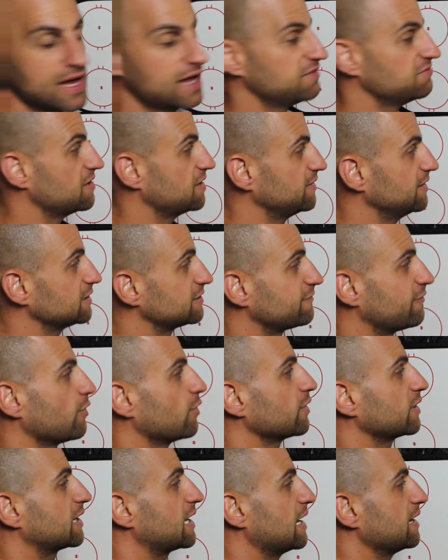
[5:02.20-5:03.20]
And then this
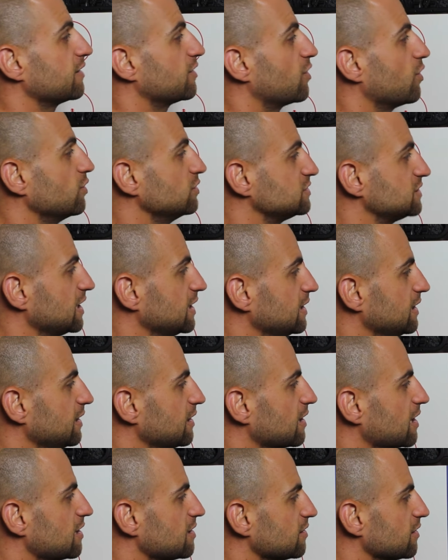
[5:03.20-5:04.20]
forward kind of goes in
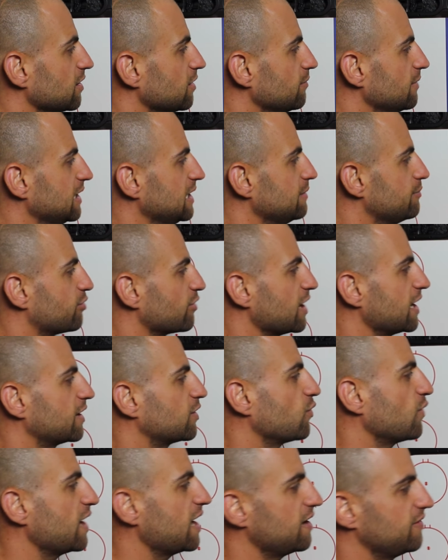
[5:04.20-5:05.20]
here on the little mini
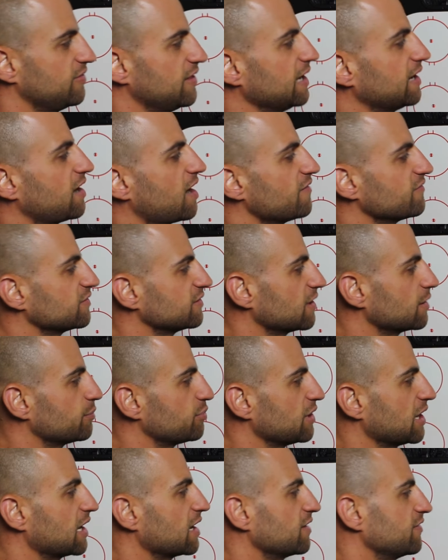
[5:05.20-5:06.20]
breakaway and they cover their
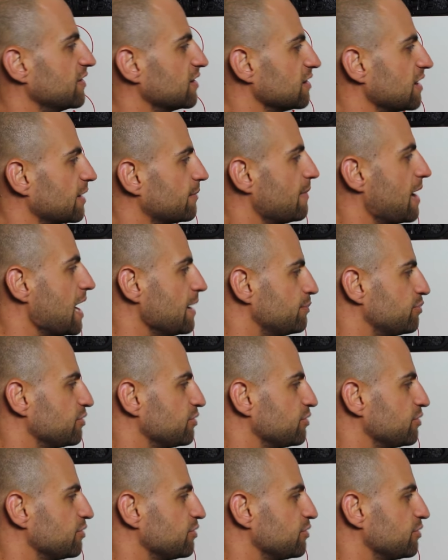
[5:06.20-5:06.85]
player and they're like, my